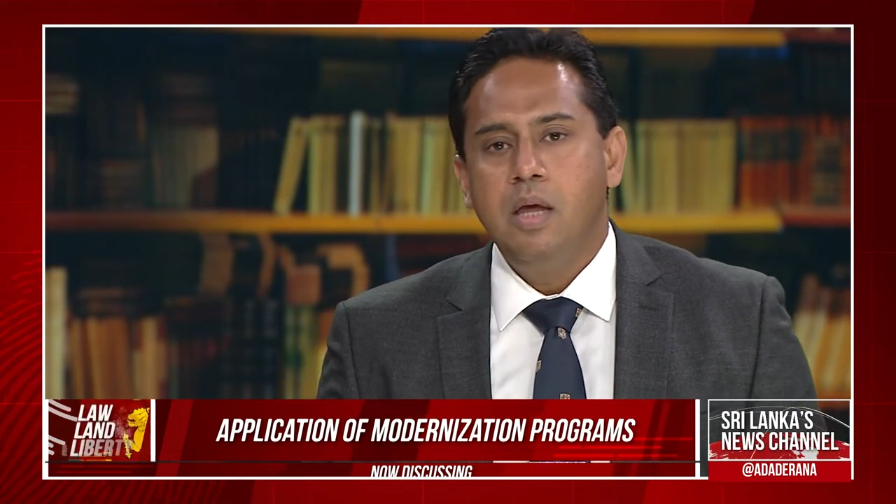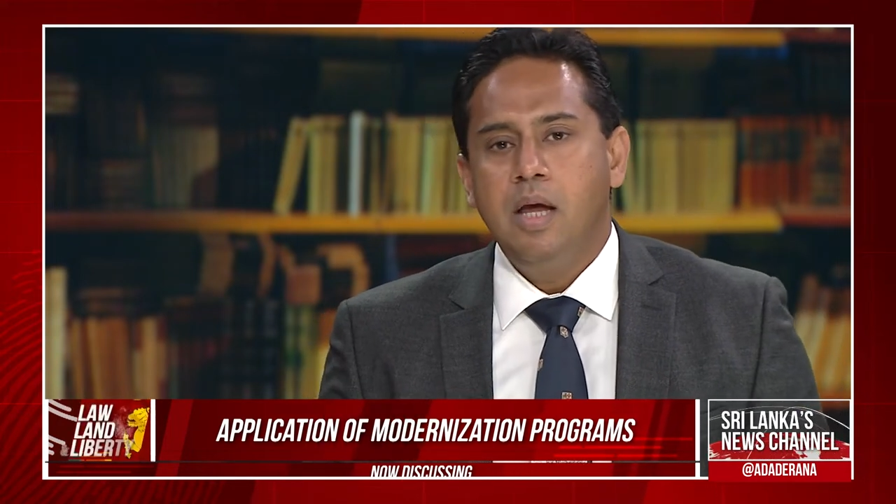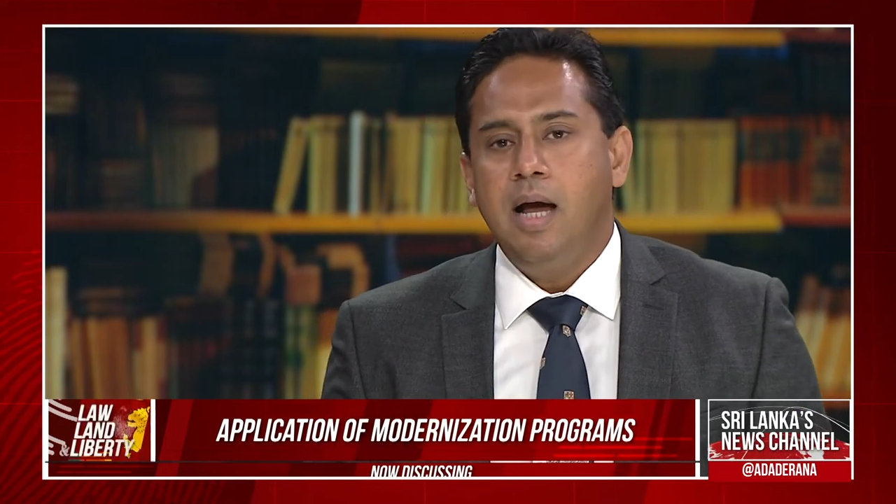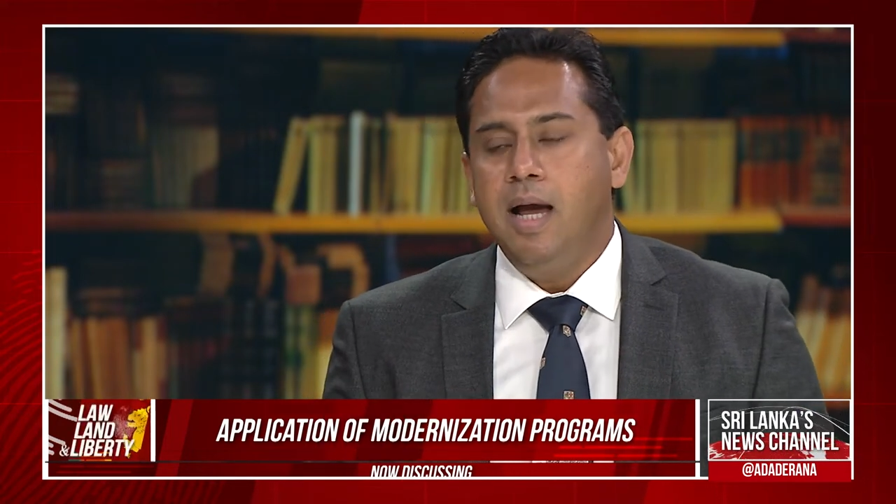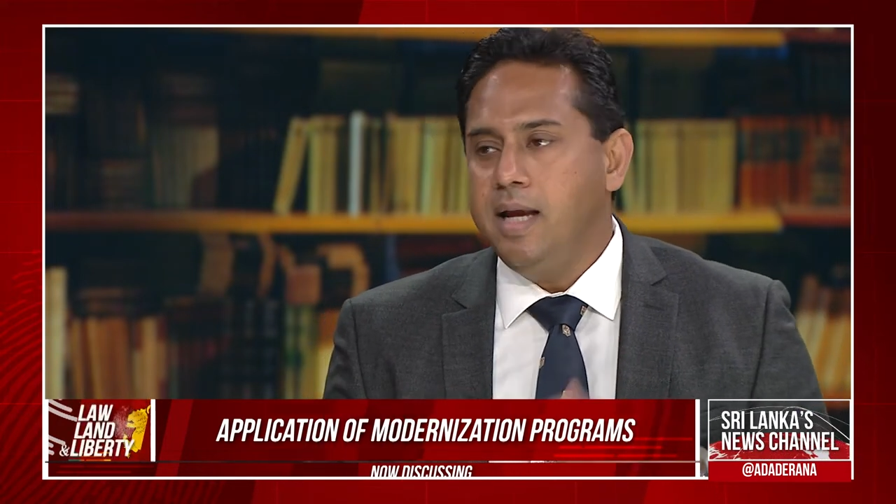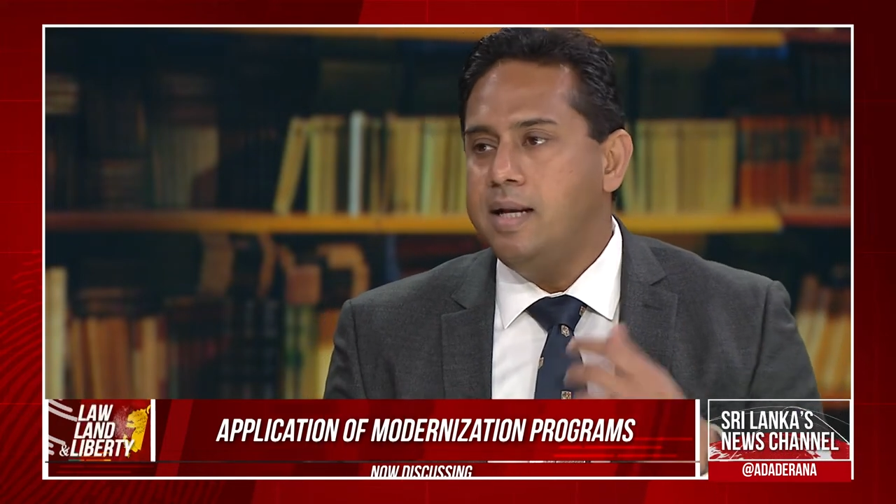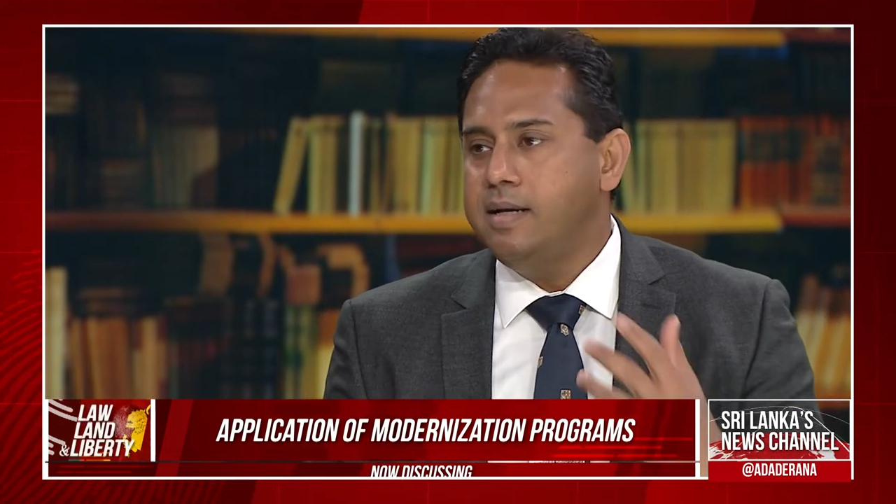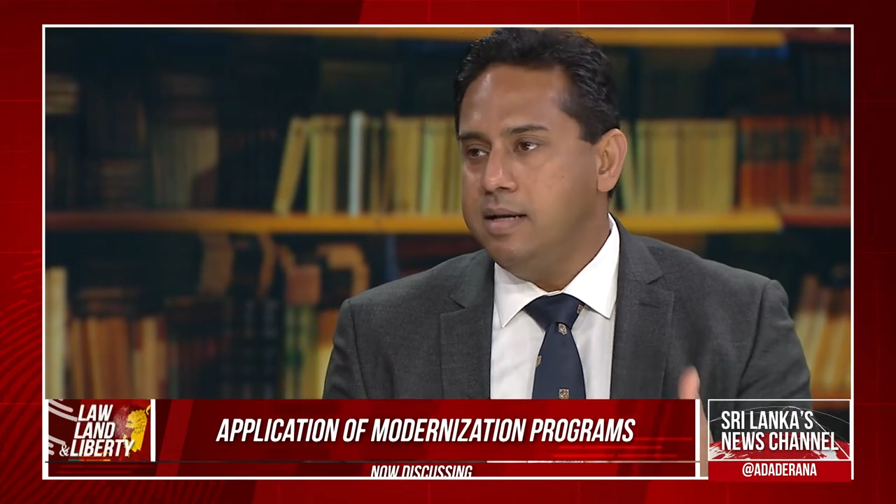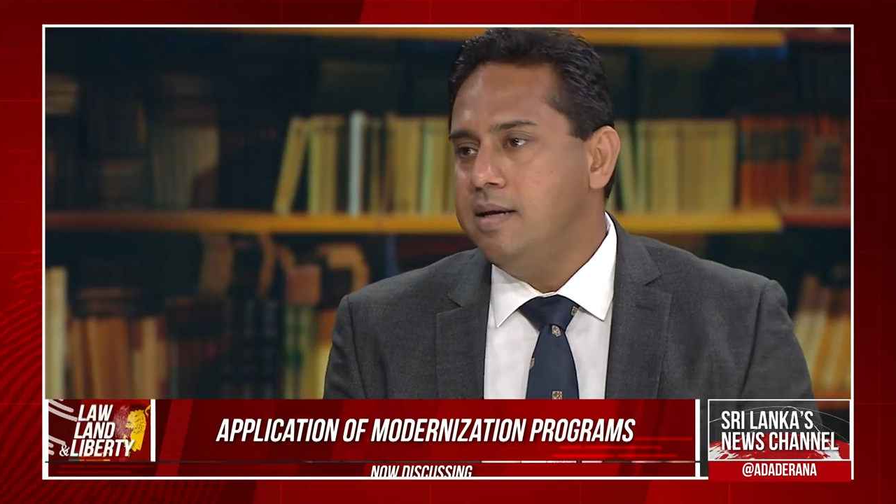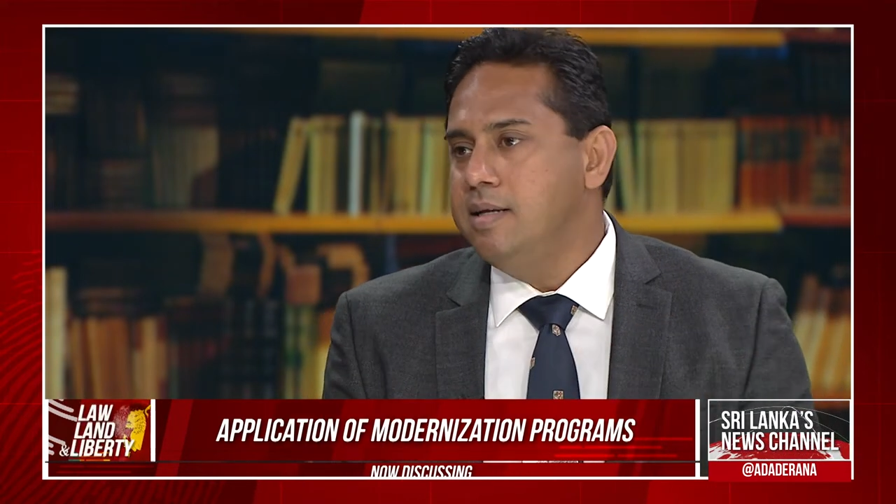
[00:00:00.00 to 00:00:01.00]
hired a
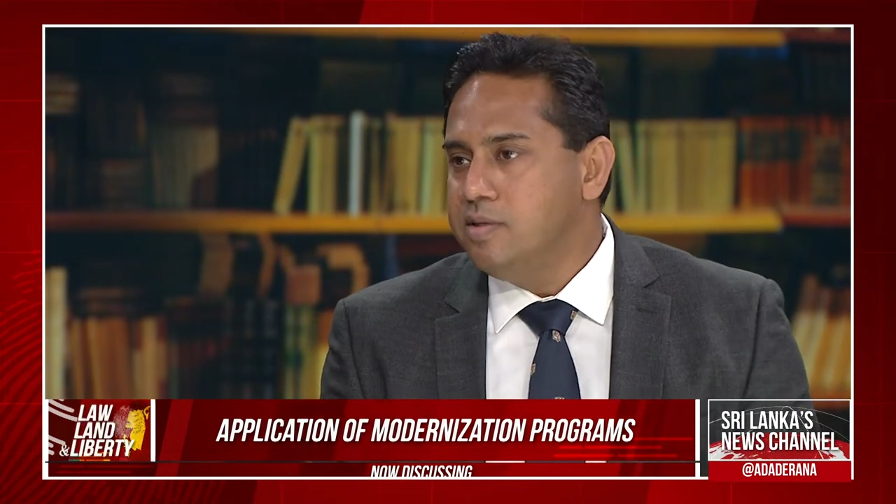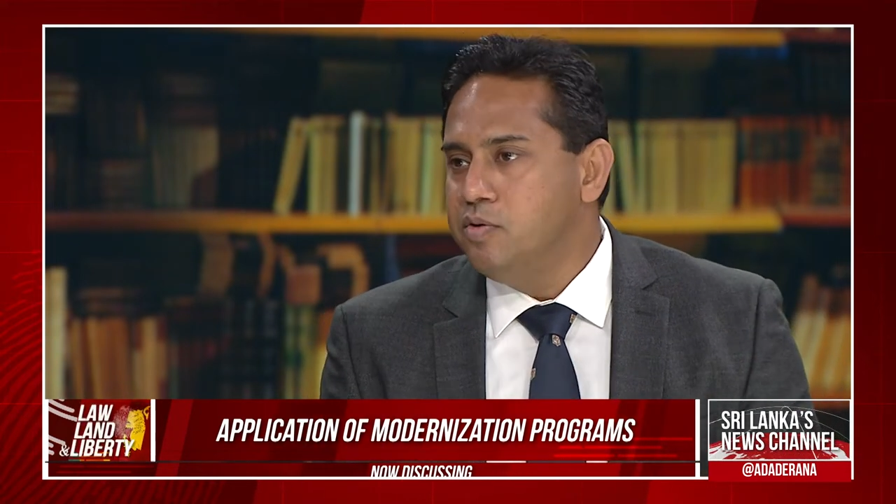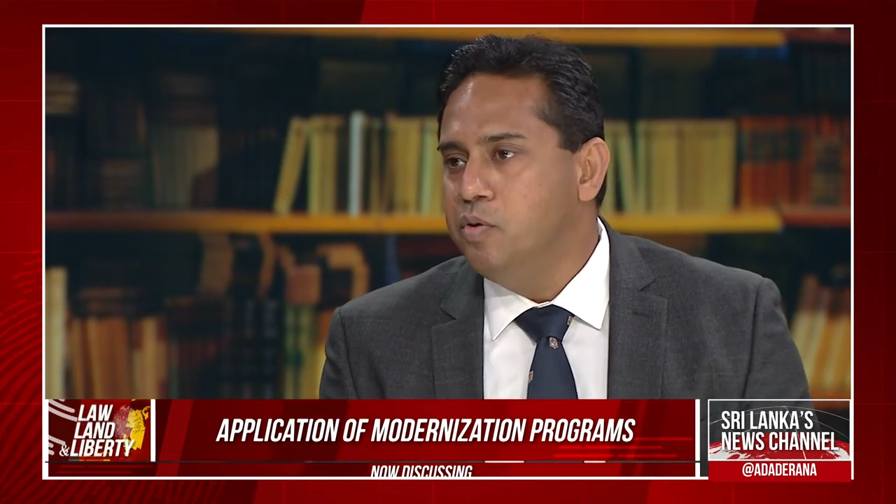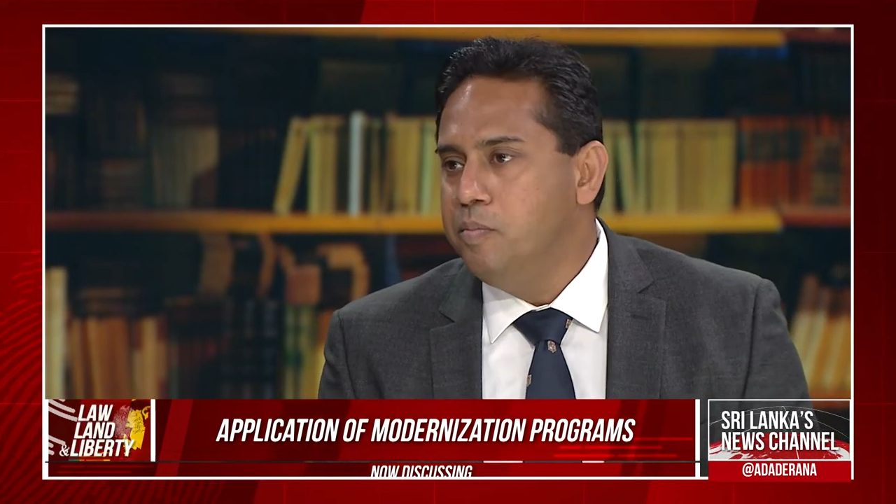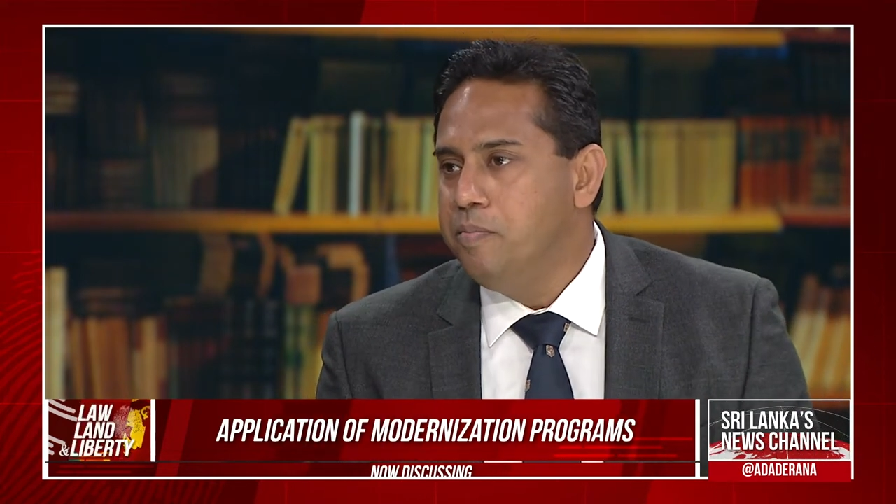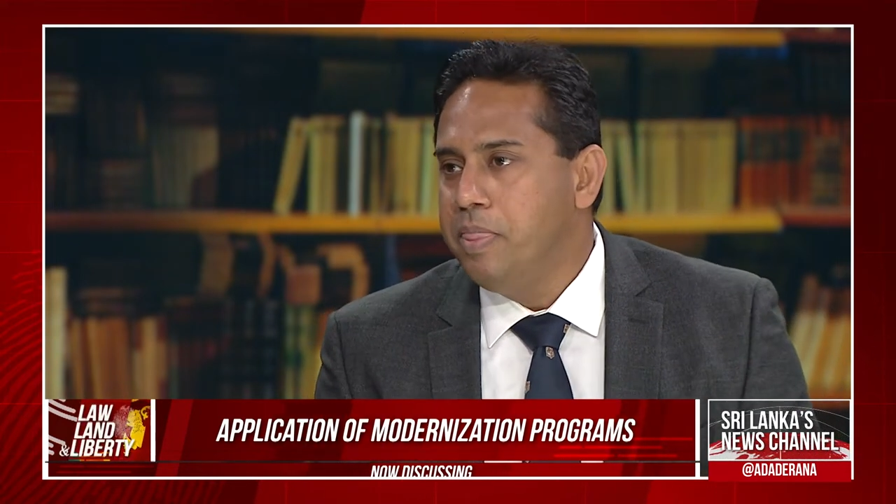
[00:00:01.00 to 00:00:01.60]
terrorist group